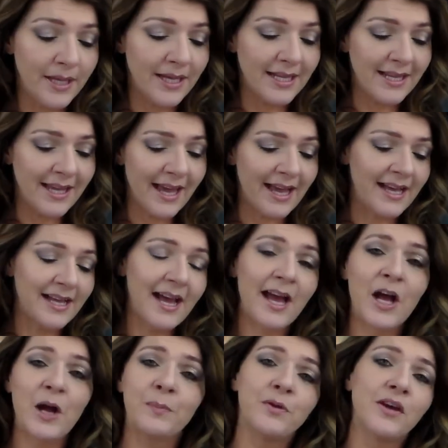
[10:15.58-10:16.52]
But yeah,
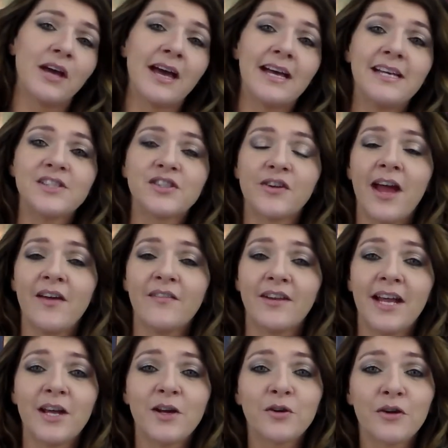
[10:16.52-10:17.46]
I hope you guys are
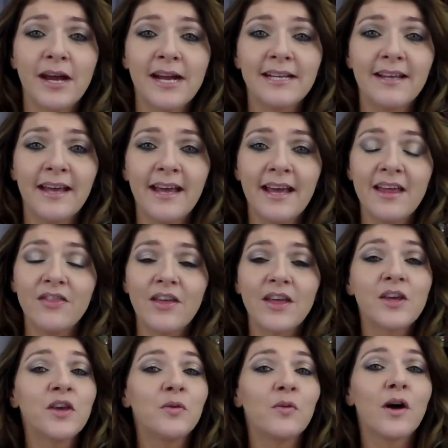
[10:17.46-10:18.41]
having a great day.
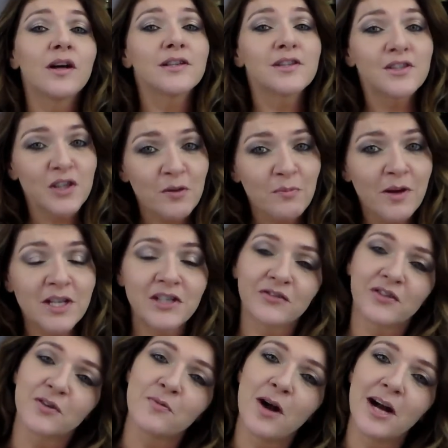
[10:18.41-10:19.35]
Thank you all so
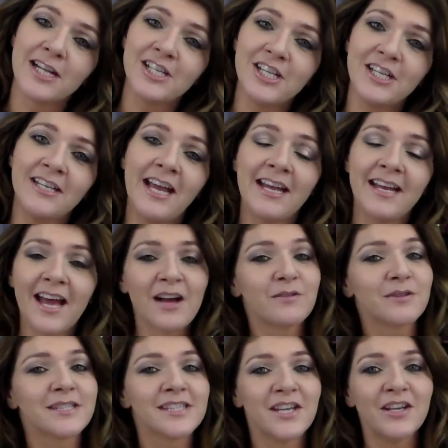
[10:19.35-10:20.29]
much for watching, and
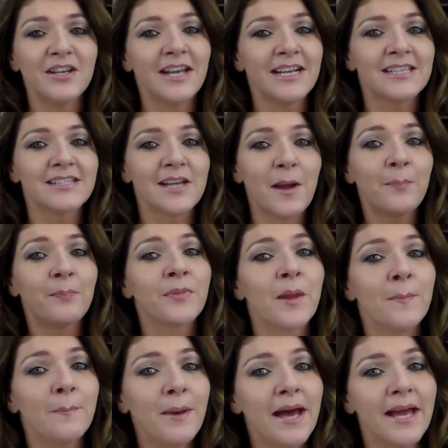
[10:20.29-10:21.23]
I will see you next time.
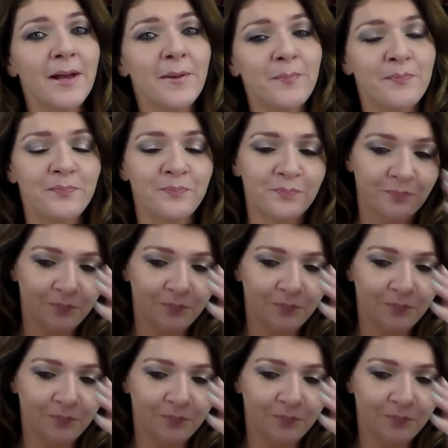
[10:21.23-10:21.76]
Bye.